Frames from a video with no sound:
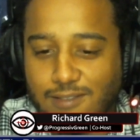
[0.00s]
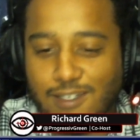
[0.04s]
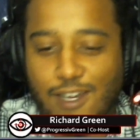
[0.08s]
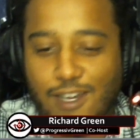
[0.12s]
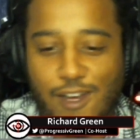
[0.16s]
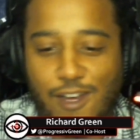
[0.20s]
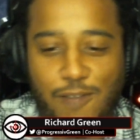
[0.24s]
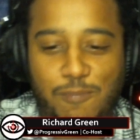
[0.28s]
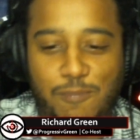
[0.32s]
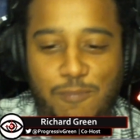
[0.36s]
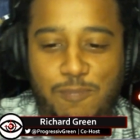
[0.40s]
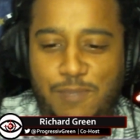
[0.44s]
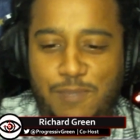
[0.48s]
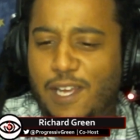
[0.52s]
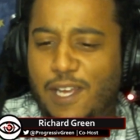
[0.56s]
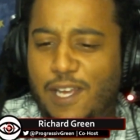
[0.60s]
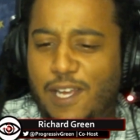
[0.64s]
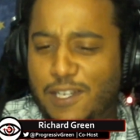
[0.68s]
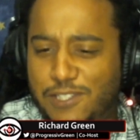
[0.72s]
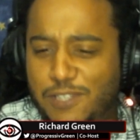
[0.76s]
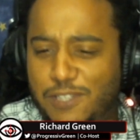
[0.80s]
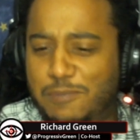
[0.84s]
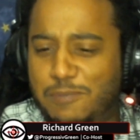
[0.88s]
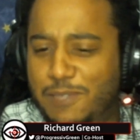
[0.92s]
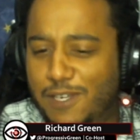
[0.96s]
I
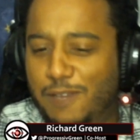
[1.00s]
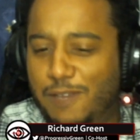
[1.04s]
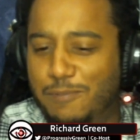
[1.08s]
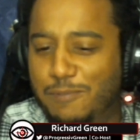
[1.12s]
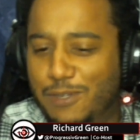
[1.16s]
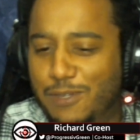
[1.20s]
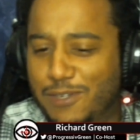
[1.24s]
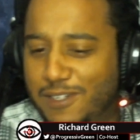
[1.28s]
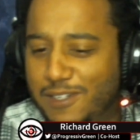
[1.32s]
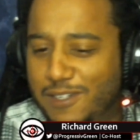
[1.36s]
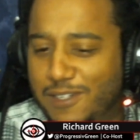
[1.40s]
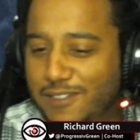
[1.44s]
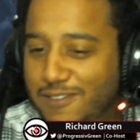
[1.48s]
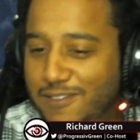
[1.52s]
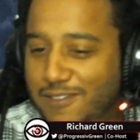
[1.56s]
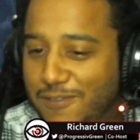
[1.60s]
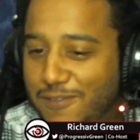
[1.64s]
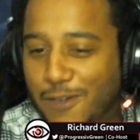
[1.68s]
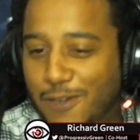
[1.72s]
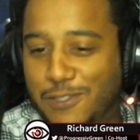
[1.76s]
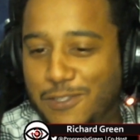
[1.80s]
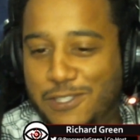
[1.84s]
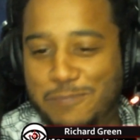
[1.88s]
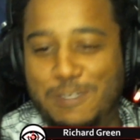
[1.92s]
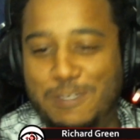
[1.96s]
should be unmuted.
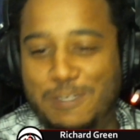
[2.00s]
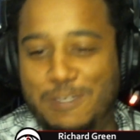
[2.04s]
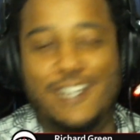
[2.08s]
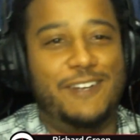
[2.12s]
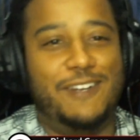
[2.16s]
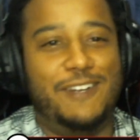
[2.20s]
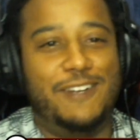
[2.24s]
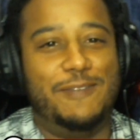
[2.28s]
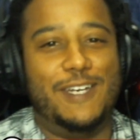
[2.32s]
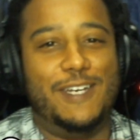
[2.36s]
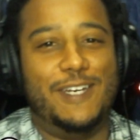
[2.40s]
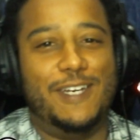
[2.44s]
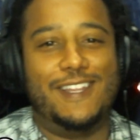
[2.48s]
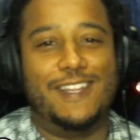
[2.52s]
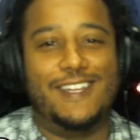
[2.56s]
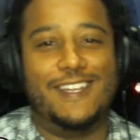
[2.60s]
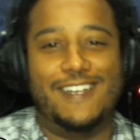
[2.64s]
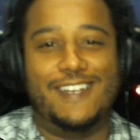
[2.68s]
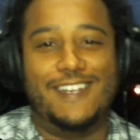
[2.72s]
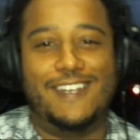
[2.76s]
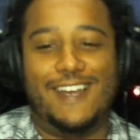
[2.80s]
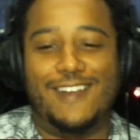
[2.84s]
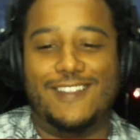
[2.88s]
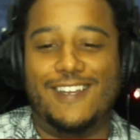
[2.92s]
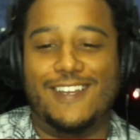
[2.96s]
Folks should be hearing me, I
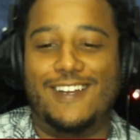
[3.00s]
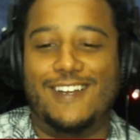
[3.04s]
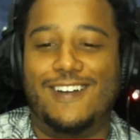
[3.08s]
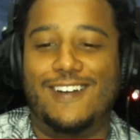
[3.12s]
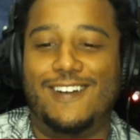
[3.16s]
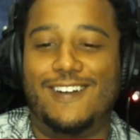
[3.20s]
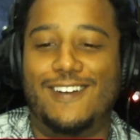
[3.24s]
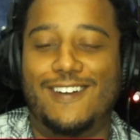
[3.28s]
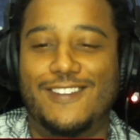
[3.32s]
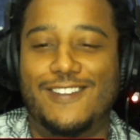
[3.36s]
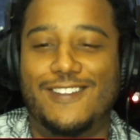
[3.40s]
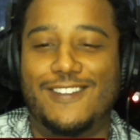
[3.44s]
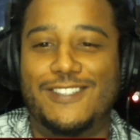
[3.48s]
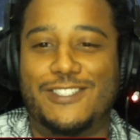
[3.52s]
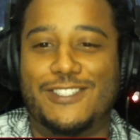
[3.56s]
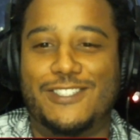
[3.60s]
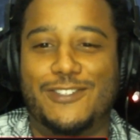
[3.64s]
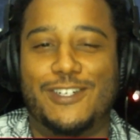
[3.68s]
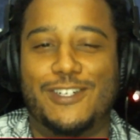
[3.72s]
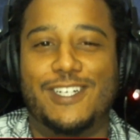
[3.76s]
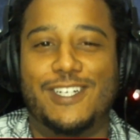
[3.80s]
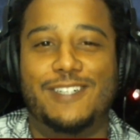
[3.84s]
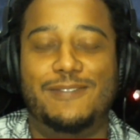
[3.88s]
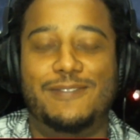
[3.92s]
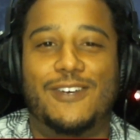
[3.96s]
think, out there on
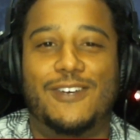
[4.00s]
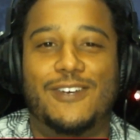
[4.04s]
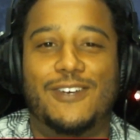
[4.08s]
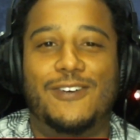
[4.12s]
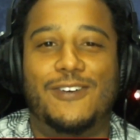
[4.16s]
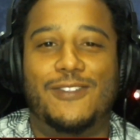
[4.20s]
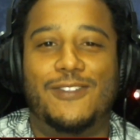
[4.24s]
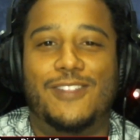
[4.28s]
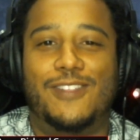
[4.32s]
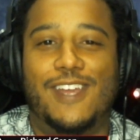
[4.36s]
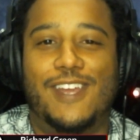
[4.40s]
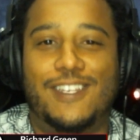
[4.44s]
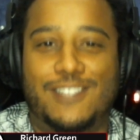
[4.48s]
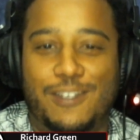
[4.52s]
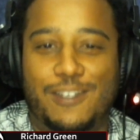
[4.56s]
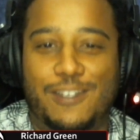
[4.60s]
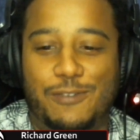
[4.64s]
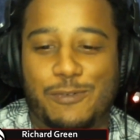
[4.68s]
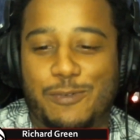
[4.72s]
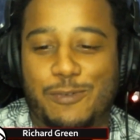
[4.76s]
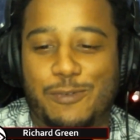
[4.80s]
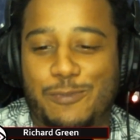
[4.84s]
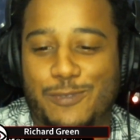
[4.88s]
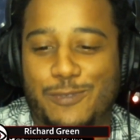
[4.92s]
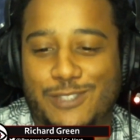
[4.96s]
stream. So thanks
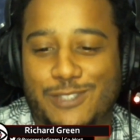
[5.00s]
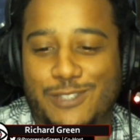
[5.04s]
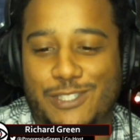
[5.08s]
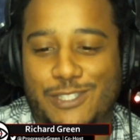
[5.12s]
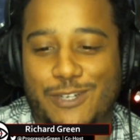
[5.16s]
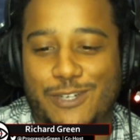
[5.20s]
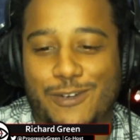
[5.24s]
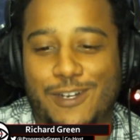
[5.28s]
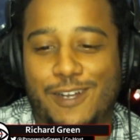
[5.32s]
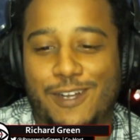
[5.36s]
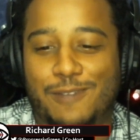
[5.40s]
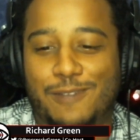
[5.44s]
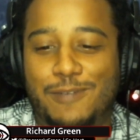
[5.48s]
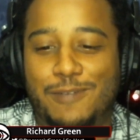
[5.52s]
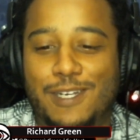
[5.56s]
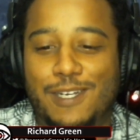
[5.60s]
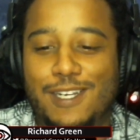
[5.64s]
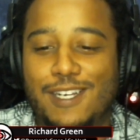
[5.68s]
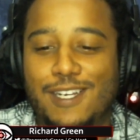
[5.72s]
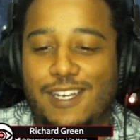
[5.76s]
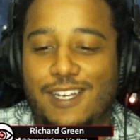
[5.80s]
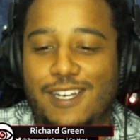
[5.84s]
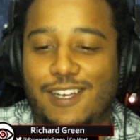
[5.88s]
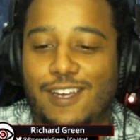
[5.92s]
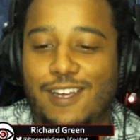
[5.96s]
everyone for showing up
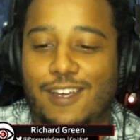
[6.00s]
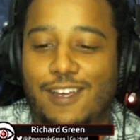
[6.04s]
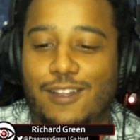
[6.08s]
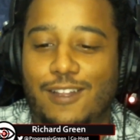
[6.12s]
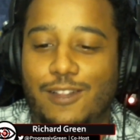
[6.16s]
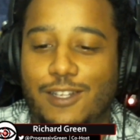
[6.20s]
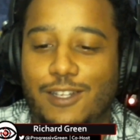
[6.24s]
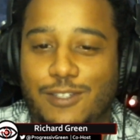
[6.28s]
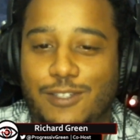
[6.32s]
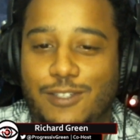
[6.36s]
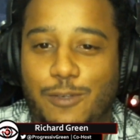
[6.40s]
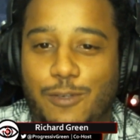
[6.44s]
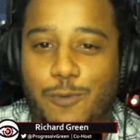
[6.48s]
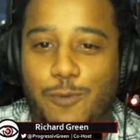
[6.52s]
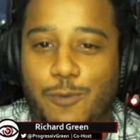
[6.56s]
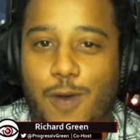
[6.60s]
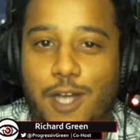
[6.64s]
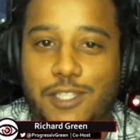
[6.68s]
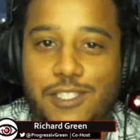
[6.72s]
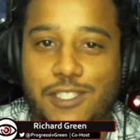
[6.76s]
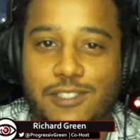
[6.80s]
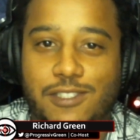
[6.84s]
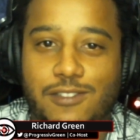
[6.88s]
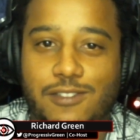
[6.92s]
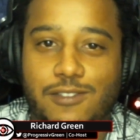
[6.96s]
and listening,
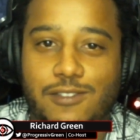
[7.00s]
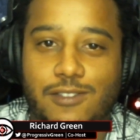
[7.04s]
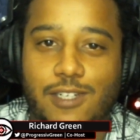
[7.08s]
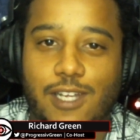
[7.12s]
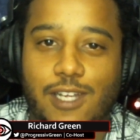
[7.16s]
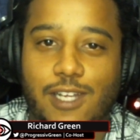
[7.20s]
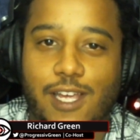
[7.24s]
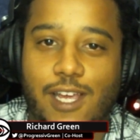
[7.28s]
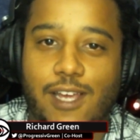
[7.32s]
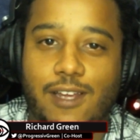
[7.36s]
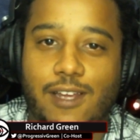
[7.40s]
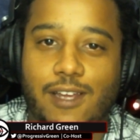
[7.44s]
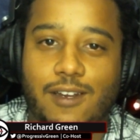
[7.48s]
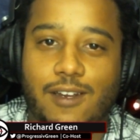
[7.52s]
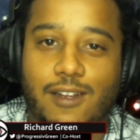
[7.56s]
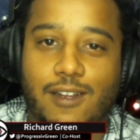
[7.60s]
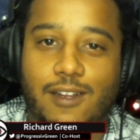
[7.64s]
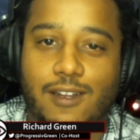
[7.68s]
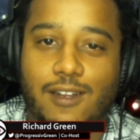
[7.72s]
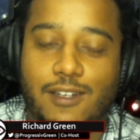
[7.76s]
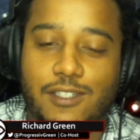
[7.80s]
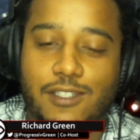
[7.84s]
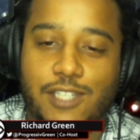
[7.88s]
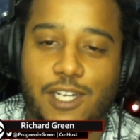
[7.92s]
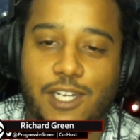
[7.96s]
watching, and
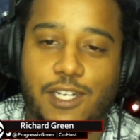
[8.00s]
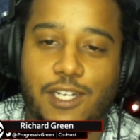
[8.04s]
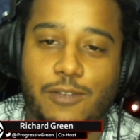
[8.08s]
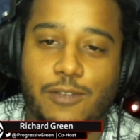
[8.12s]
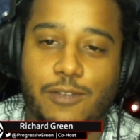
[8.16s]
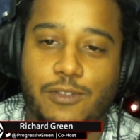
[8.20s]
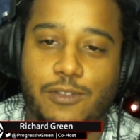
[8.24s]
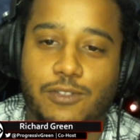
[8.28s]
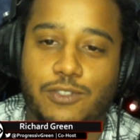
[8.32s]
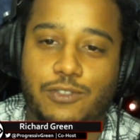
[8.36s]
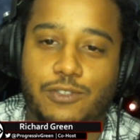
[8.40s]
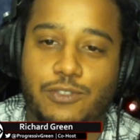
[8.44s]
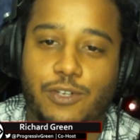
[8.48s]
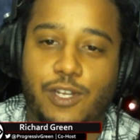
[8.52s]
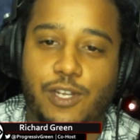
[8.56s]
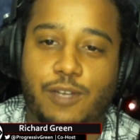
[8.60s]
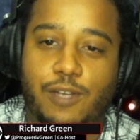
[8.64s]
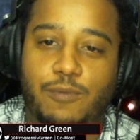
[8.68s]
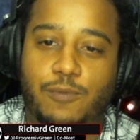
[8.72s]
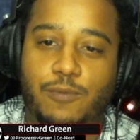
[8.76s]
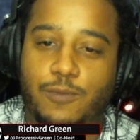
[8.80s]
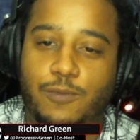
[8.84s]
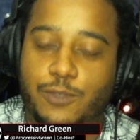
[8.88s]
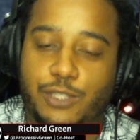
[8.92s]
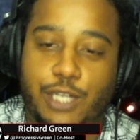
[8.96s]
checking out the
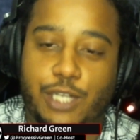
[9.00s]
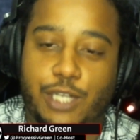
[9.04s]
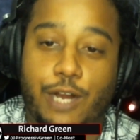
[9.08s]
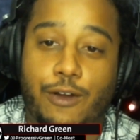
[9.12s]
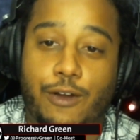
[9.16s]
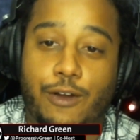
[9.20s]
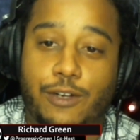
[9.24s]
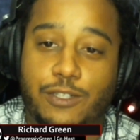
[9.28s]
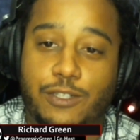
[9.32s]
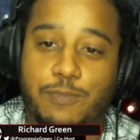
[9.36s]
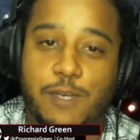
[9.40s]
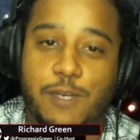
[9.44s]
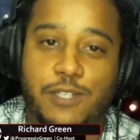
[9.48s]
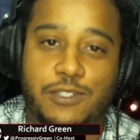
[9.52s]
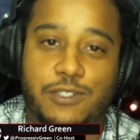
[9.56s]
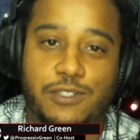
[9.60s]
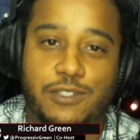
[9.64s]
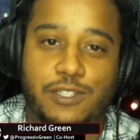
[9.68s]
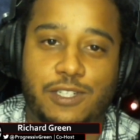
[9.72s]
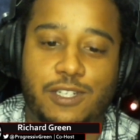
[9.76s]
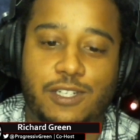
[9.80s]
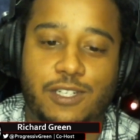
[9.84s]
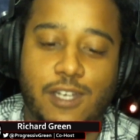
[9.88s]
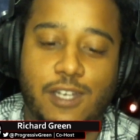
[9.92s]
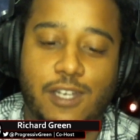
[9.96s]
stream, for sharing
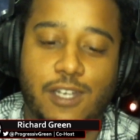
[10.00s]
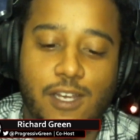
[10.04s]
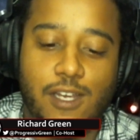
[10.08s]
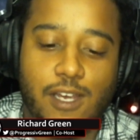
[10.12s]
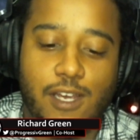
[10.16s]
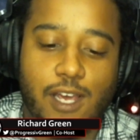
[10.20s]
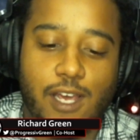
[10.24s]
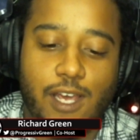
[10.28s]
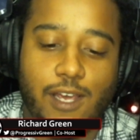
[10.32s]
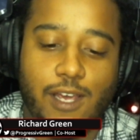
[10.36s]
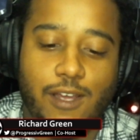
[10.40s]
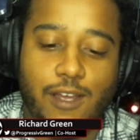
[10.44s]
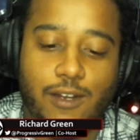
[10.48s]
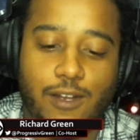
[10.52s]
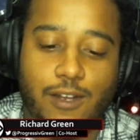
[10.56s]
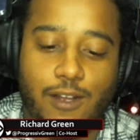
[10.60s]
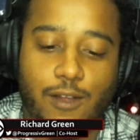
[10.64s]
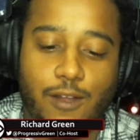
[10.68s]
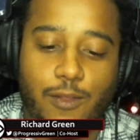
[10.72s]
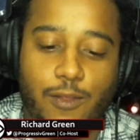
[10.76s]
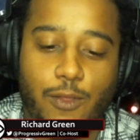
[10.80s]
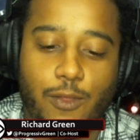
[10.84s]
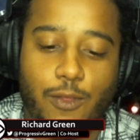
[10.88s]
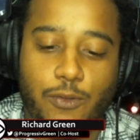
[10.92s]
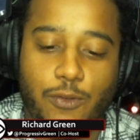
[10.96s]
especially, and
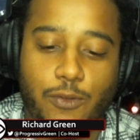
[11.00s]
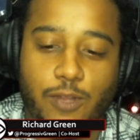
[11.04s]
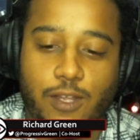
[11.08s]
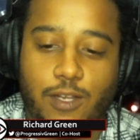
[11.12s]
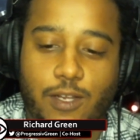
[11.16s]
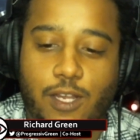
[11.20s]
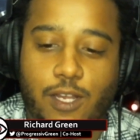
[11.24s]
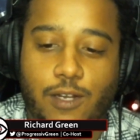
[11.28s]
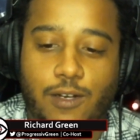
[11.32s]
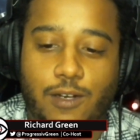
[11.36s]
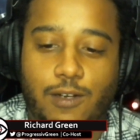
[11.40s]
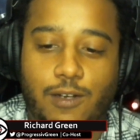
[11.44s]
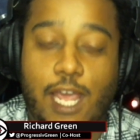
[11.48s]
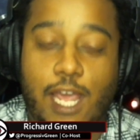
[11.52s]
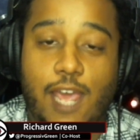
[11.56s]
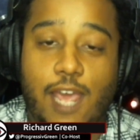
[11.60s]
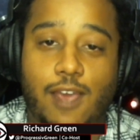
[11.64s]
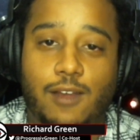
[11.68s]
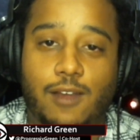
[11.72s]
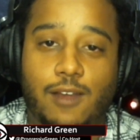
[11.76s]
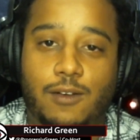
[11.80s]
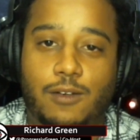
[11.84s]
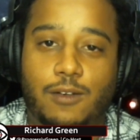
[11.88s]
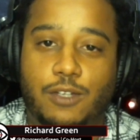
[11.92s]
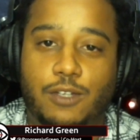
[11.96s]
those that can
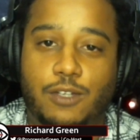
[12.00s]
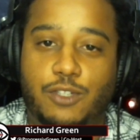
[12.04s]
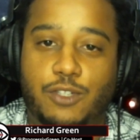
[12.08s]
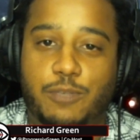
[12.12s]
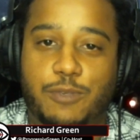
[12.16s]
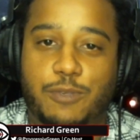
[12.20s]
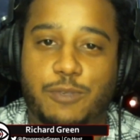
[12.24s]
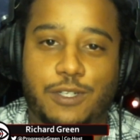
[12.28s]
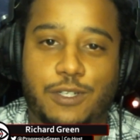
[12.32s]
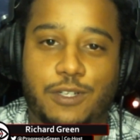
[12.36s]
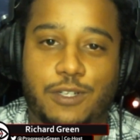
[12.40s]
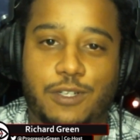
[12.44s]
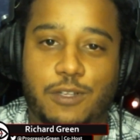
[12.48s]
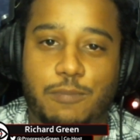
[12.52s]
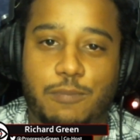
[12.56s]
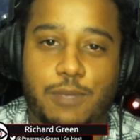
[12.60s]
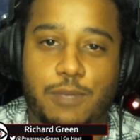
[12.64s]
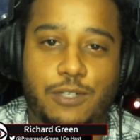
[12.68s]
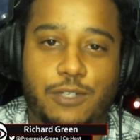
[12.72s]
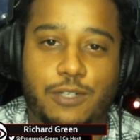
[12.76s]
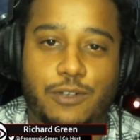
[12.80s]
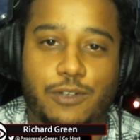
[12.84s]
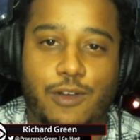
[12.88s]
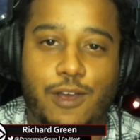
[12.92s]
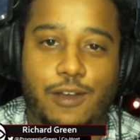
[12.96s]
contributing to the
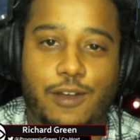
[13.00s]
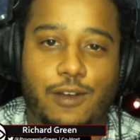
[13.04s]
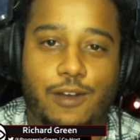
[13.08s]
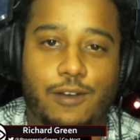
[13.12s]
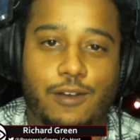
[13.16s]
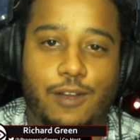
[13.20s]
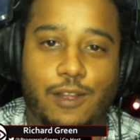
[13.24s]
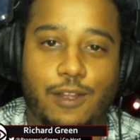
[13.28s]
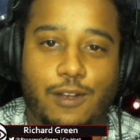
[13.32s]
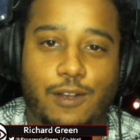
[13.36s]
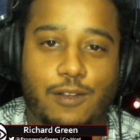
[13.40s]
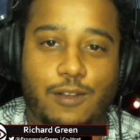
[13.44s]
Patreon.